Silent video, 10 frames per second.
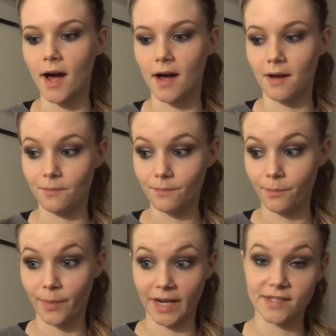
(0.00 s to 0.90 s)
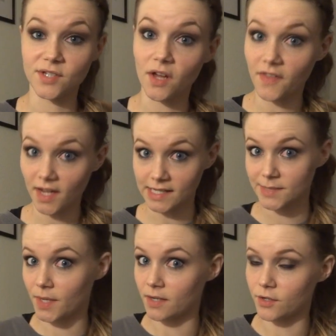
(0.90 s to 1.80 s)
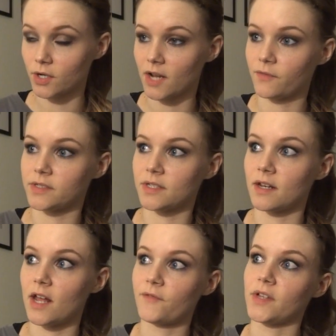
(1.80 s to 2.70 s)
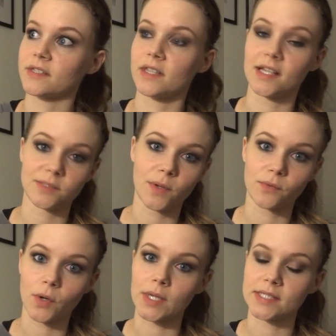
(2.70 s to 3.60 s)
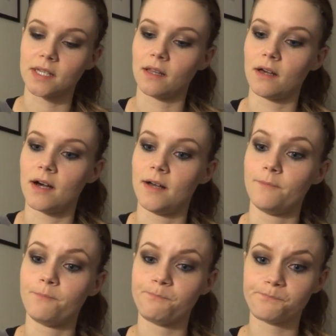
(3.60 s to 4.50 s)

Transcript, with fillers: Um, but I saw that I Spit on Your Grave was on Netflix, and that's been requested a lot.